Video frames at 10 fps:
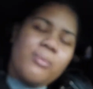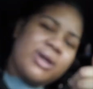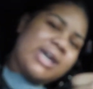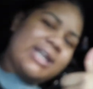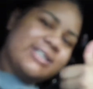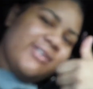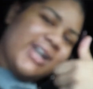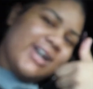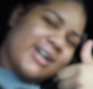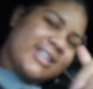but give this
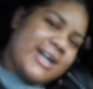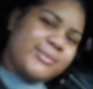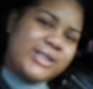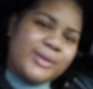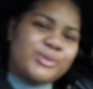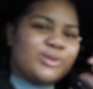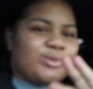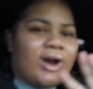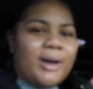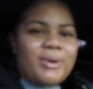video a thumbs up
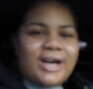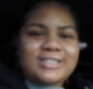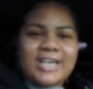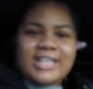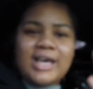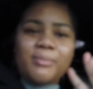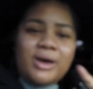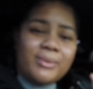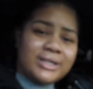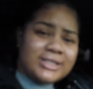subscribe and also hit that
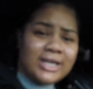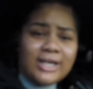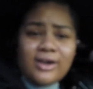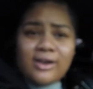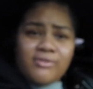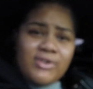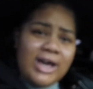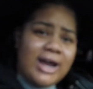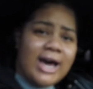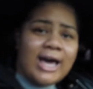bell button to get
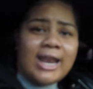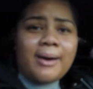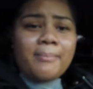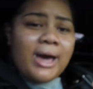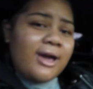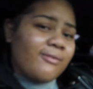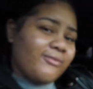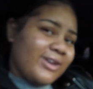notified of all of my